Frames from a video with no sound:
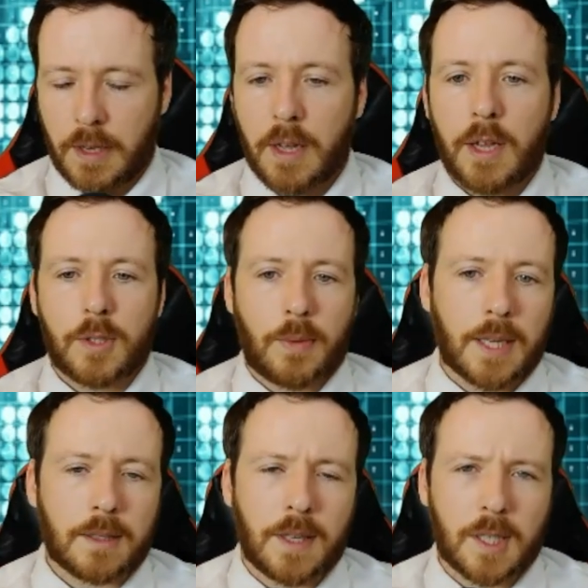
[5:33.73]
So
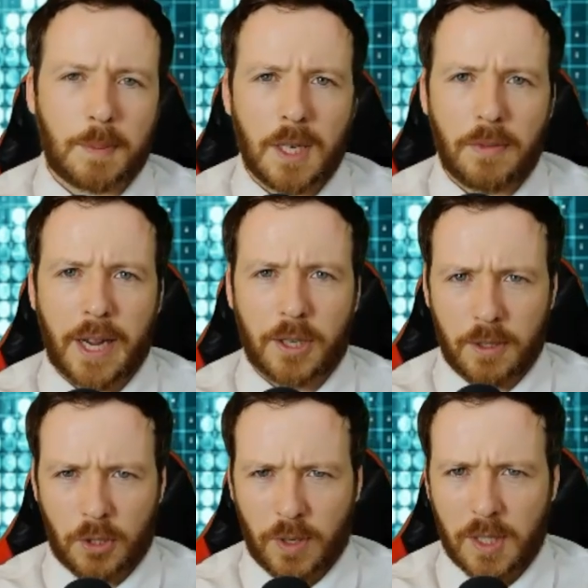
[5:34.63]
thanks to their speedy
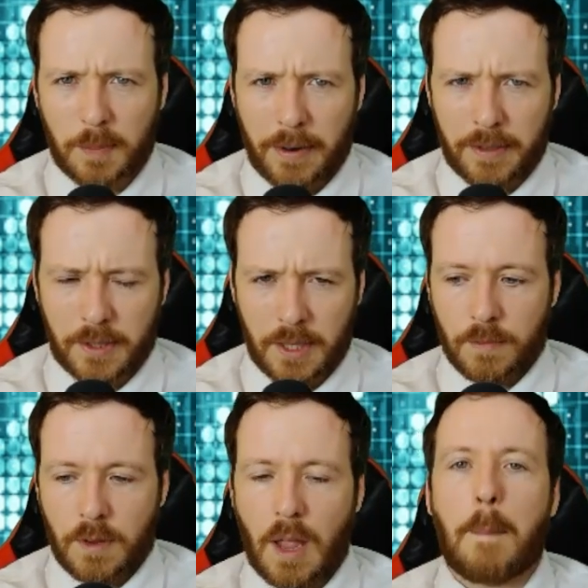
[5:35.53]
reaction and
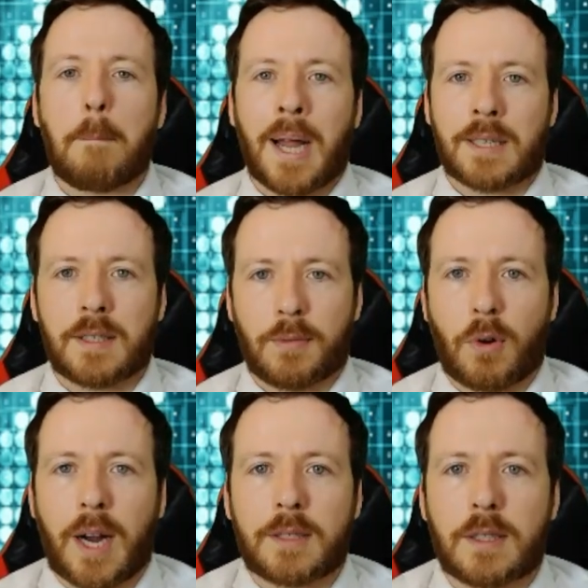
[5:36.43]
transparency, a massive
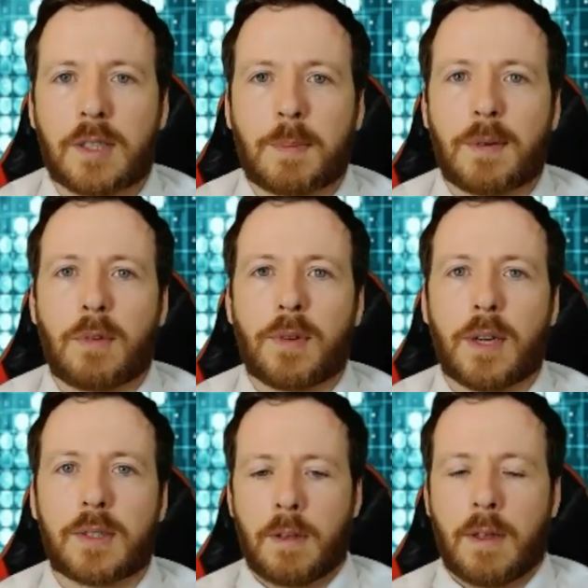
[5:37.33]
crisis has been
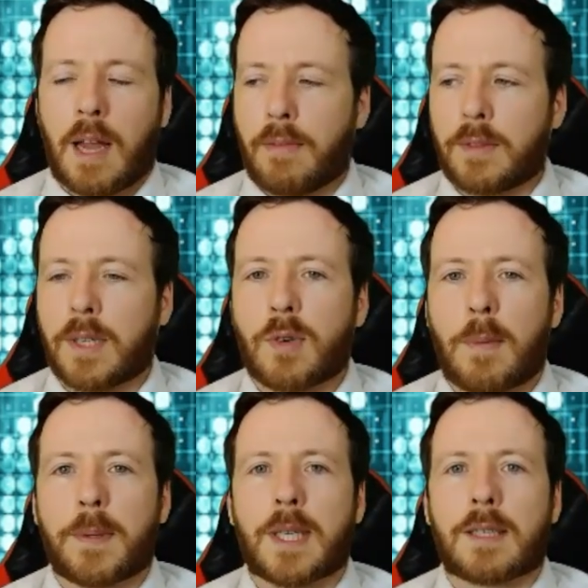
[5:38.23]
reverted. I read this
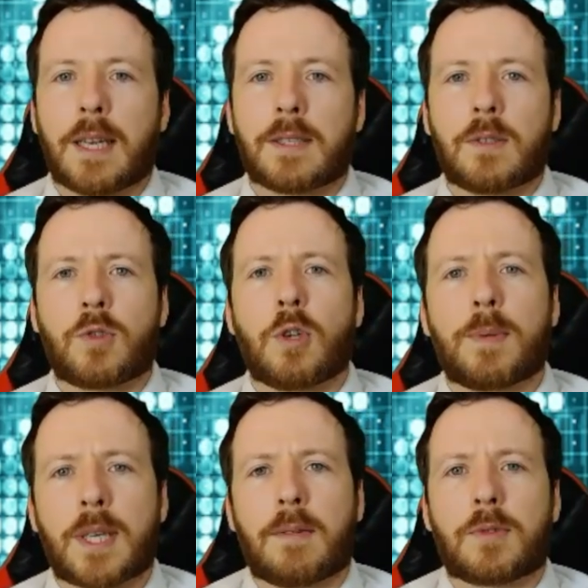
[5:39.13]
represents less than
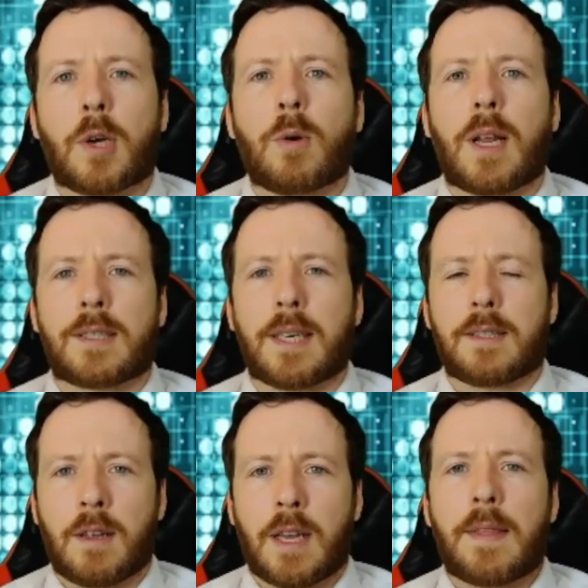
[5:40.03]
2% of total
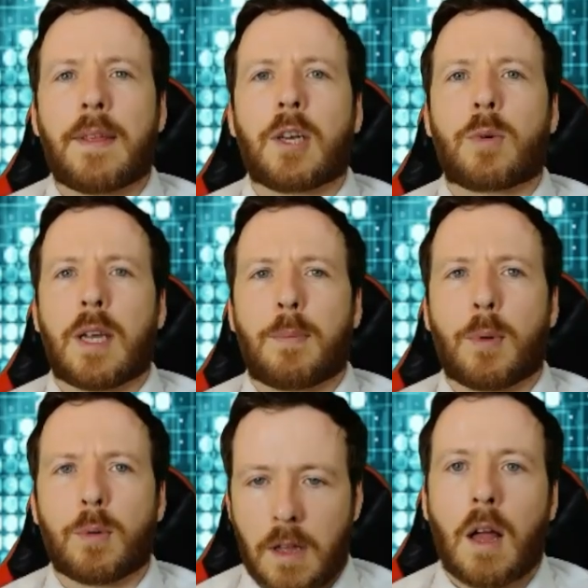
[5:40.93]
assets in the liquidity
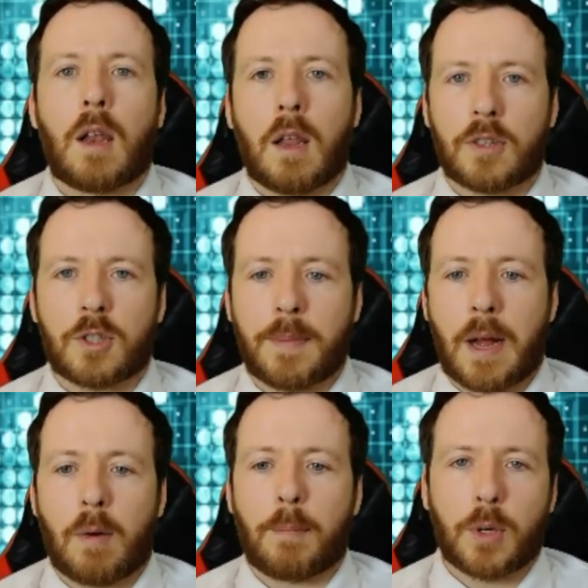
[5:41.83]
pools. A large
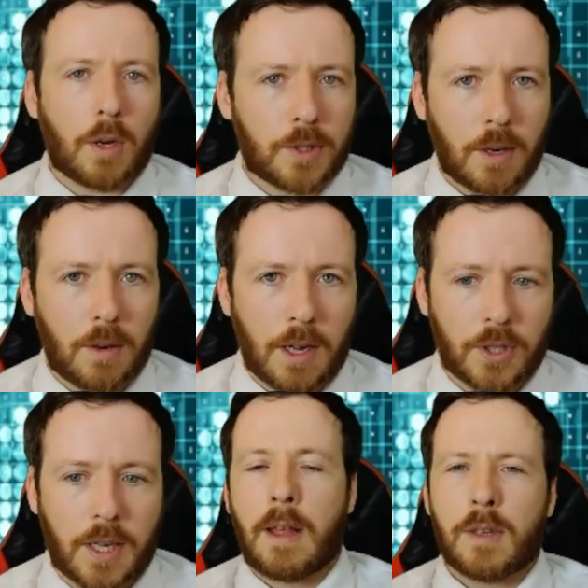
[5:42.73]
amount, but not so large
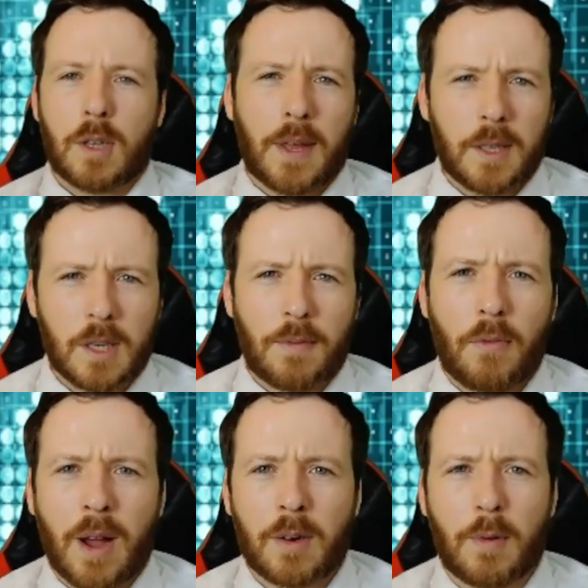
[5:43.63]
a hit. So they deserve a
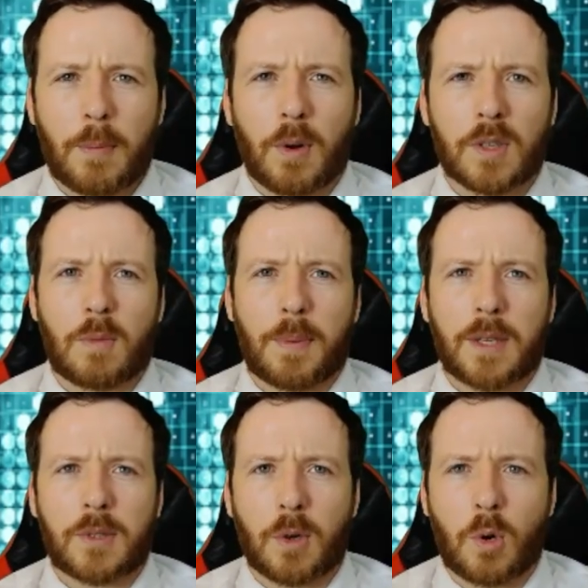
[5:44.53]
round of applause for
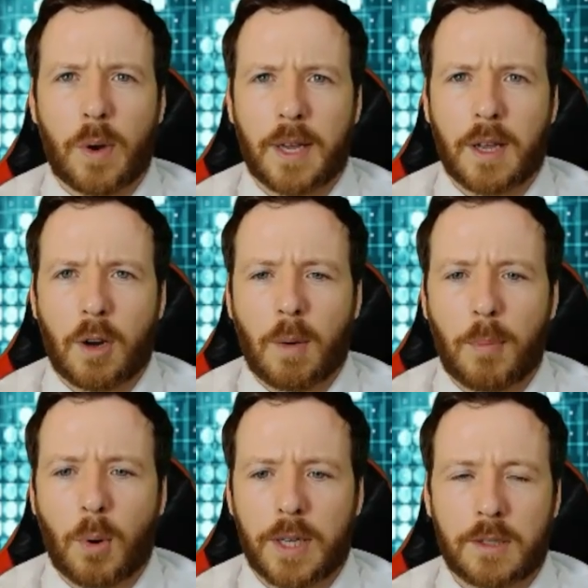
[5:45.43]
being so quick and on
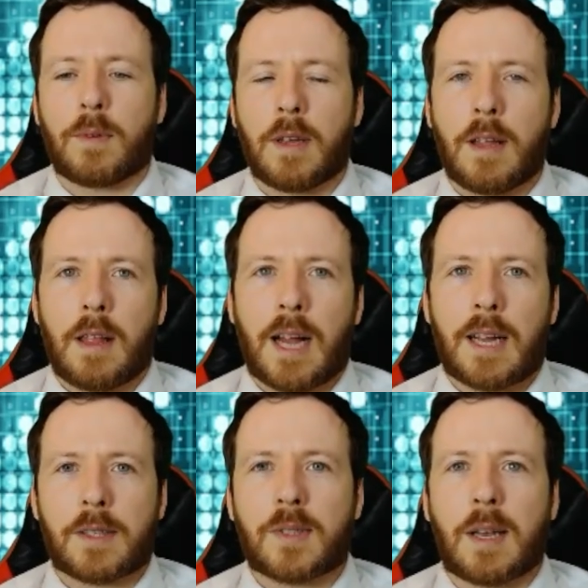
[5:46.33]
point.
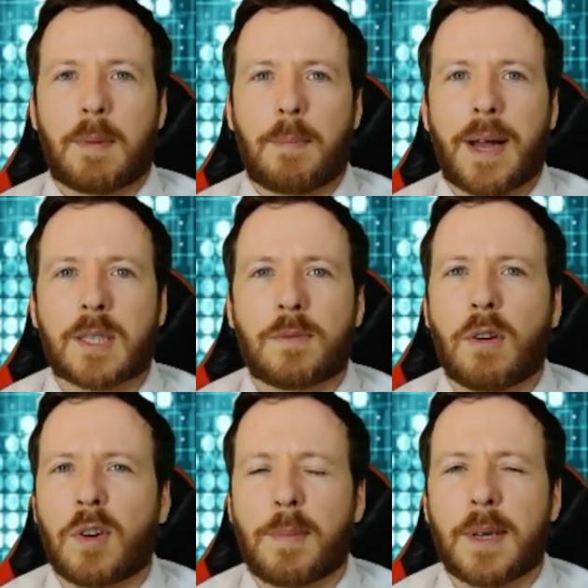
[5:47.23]
As I said, my bags have
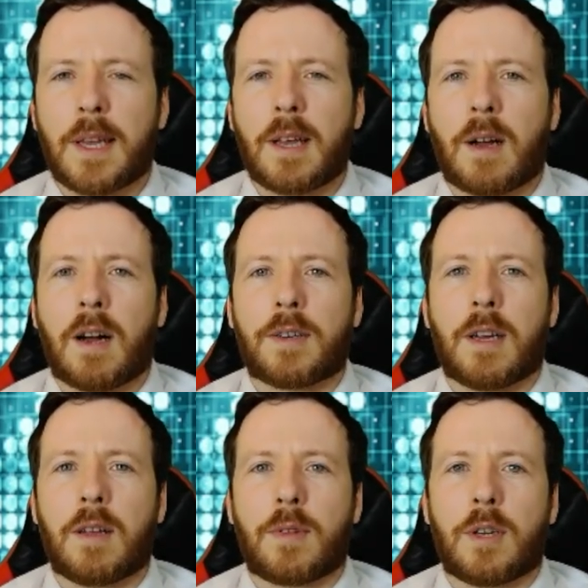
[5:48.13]
already been hit
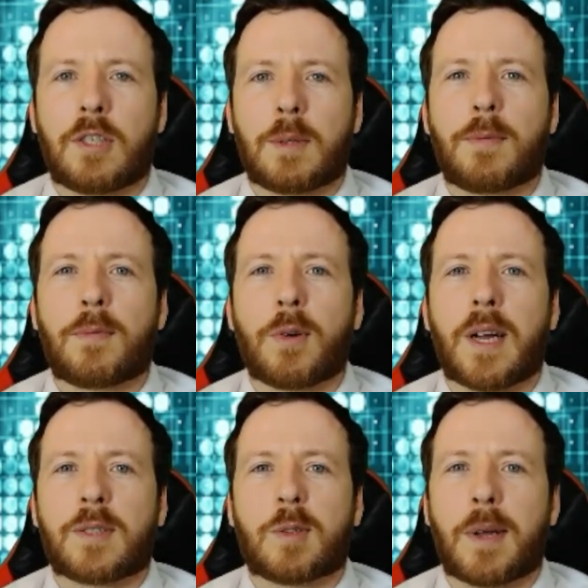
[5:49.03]
harder than a Jimmy Floyd
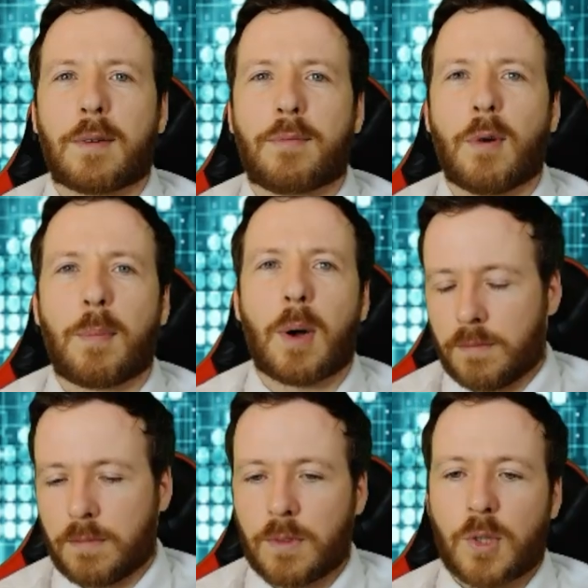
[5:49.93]
Hasselbank
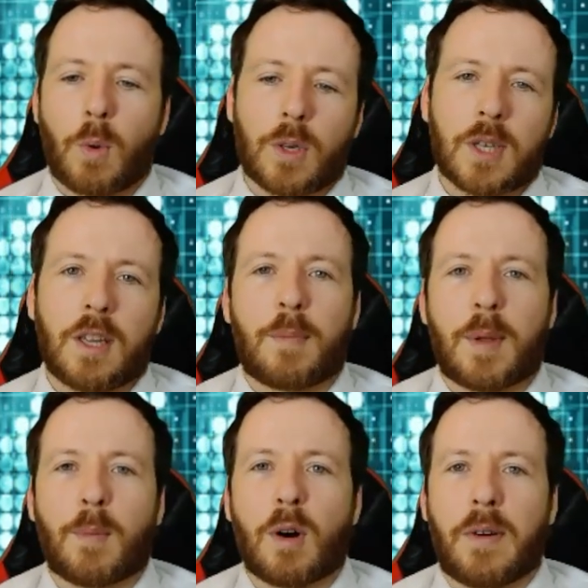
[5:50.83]
football. So what's a little
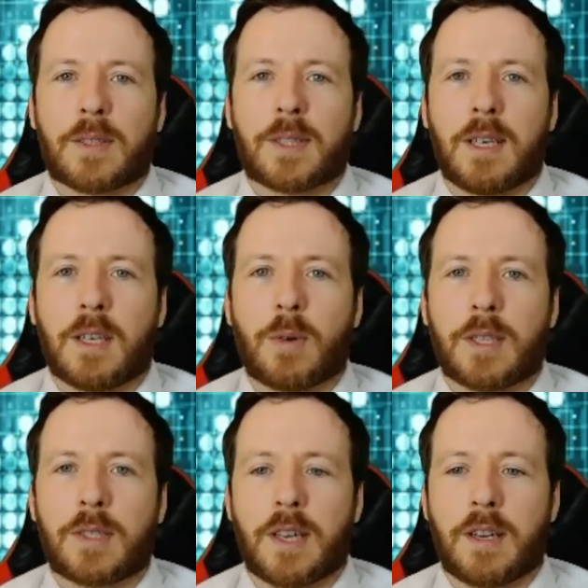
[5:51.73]
bit more exit
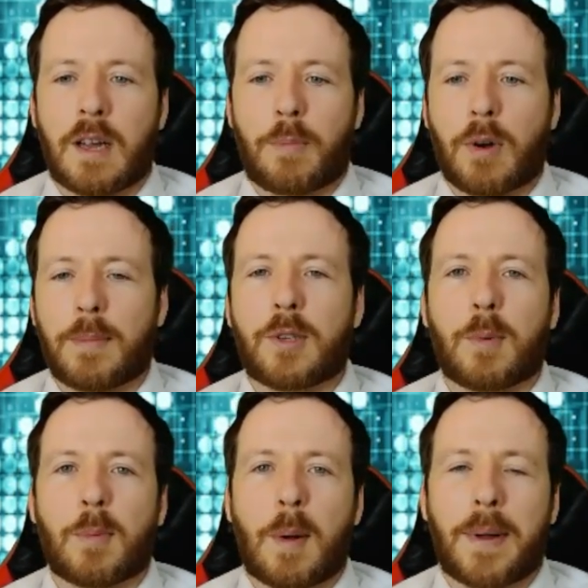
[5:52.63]
liquidity? I'll probably
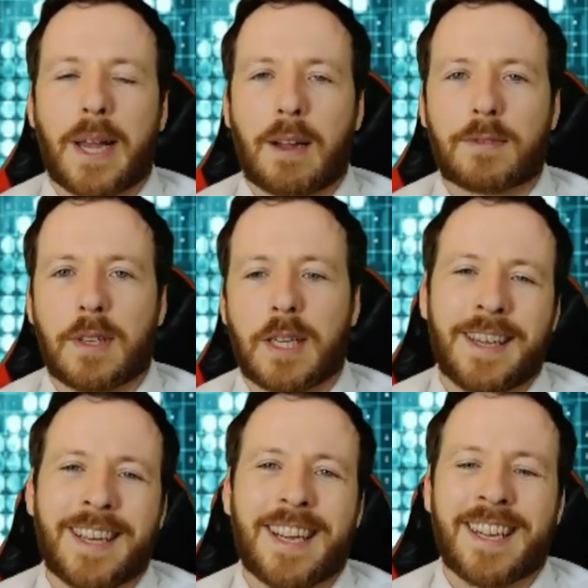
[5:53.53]
double my bag after
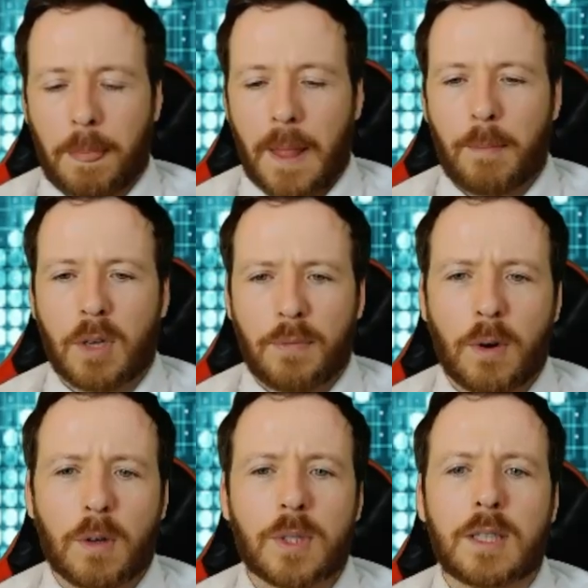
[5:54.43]
this. I'm looking
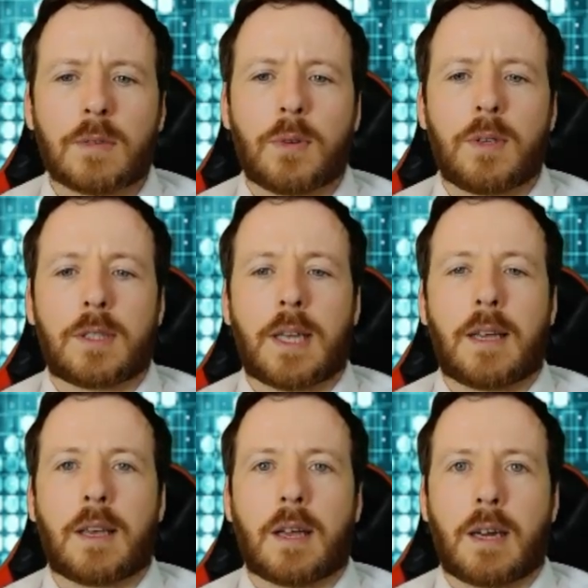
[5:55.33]
forward to Interfluid
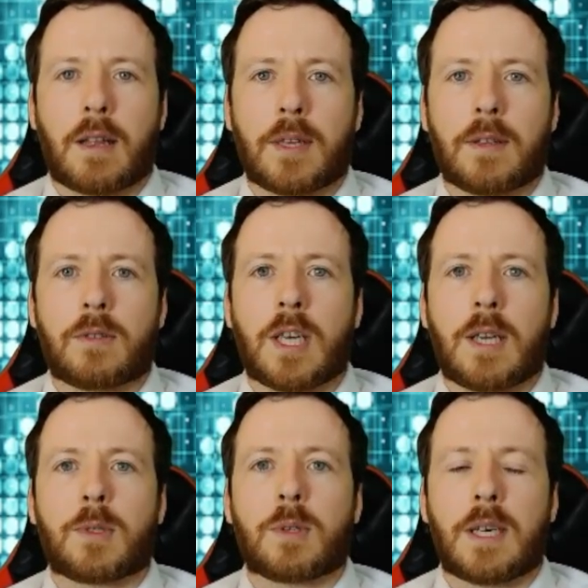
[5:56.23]
staking, and I think the
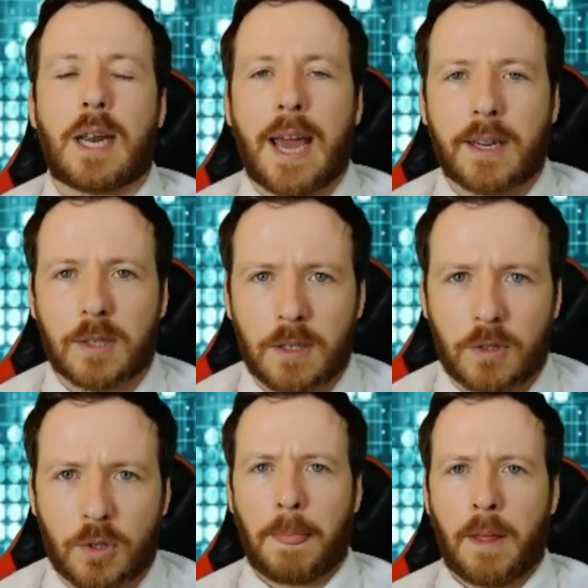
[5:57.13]
team has done an
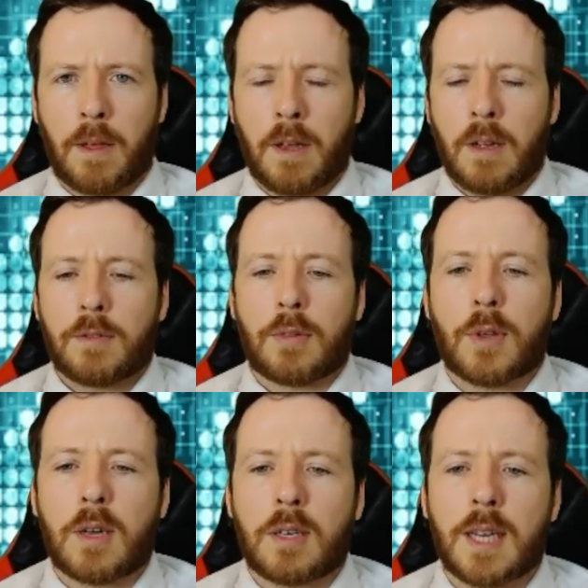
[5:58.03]
excellent job. The
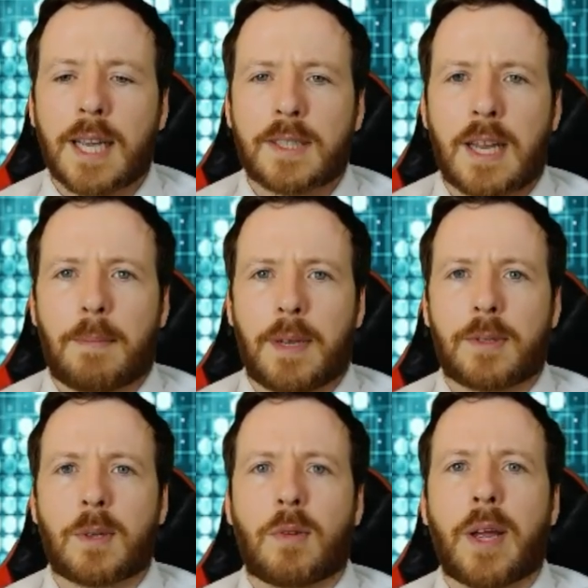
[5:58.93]
thirdening is happening,
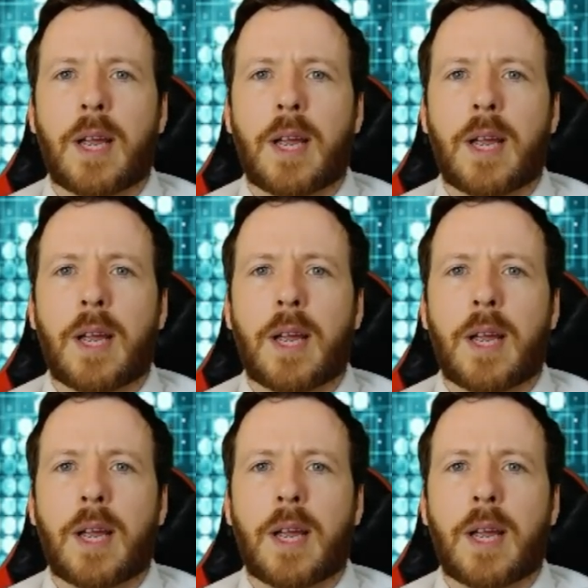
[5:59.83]
so the rate